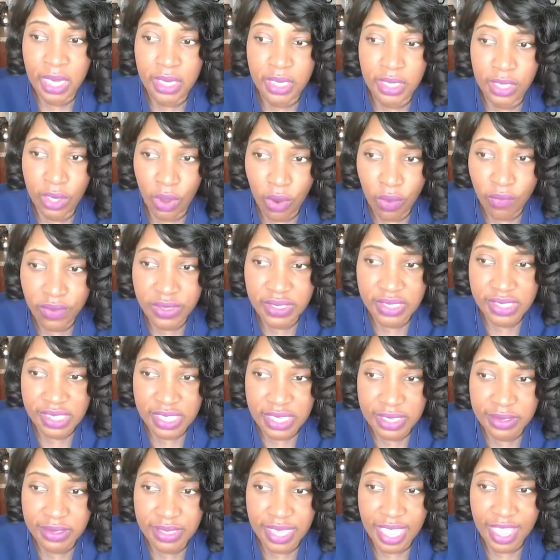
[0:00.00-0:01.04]
Nova
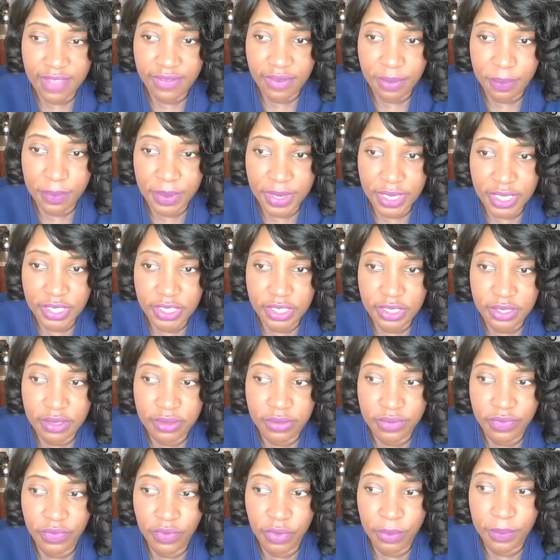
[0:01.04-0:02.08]
seems to have a
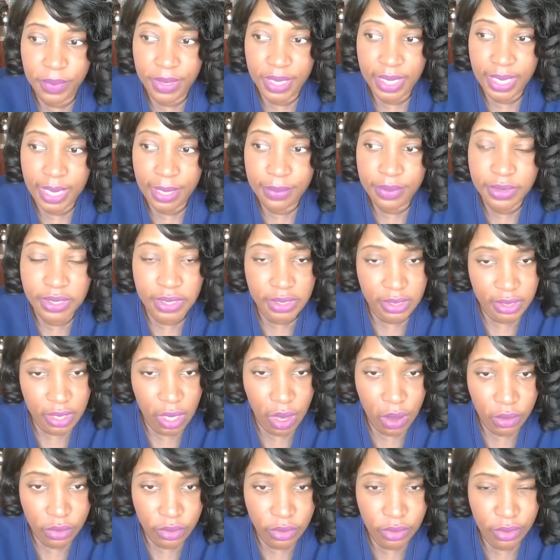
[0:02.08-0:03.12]
penchant for being able to
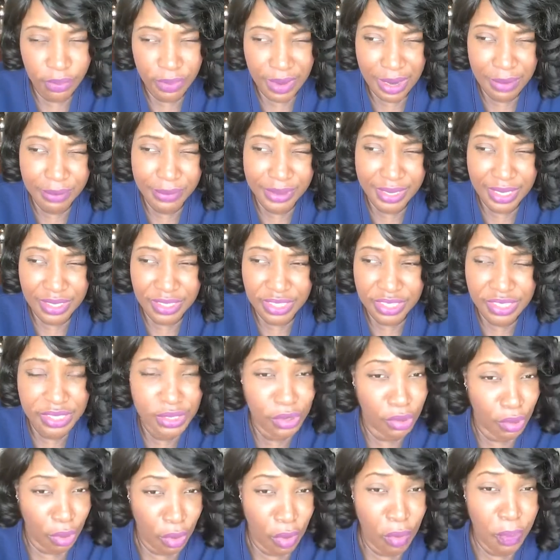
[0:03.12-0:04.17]
talk to him, probably because she's
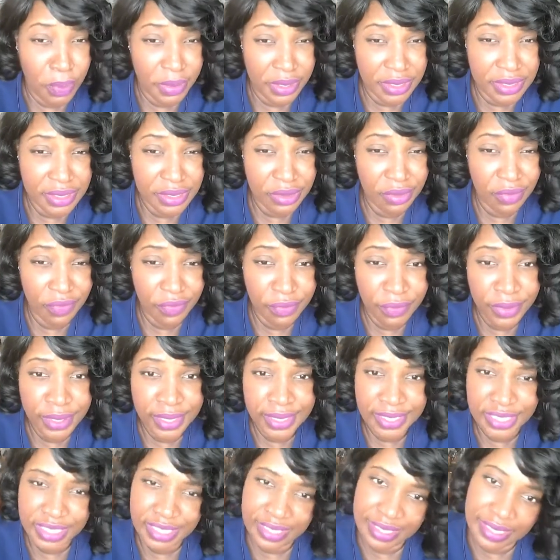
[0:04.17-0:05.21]
so open and so
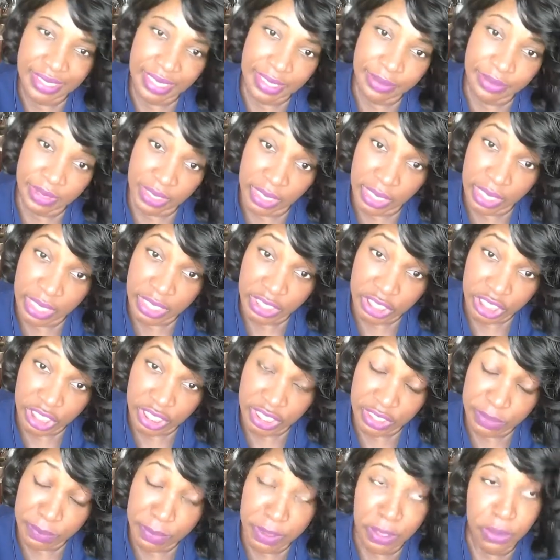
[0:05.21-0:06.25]
free, and she seems
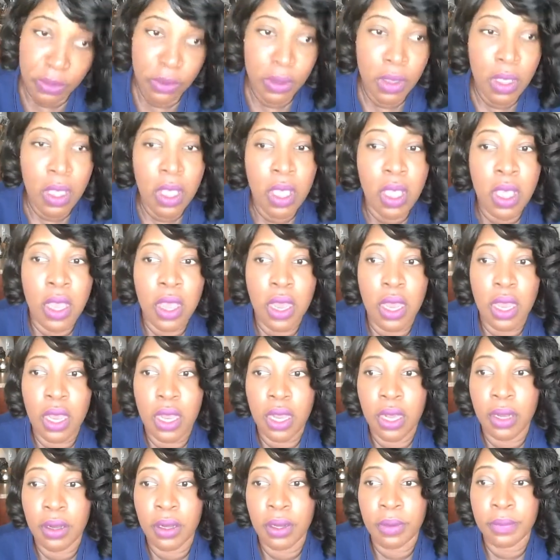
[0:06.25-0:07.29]
non-judgmental
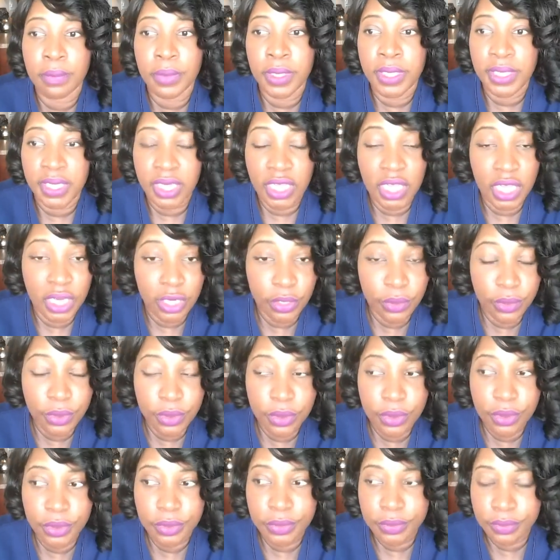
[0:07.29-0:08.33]
and
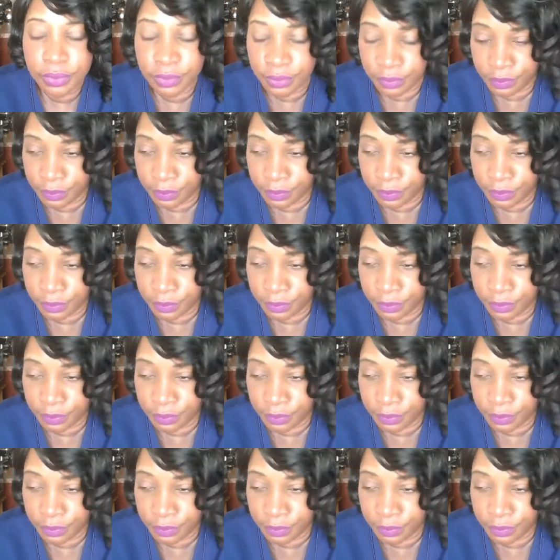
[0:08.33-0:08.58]
non-critical,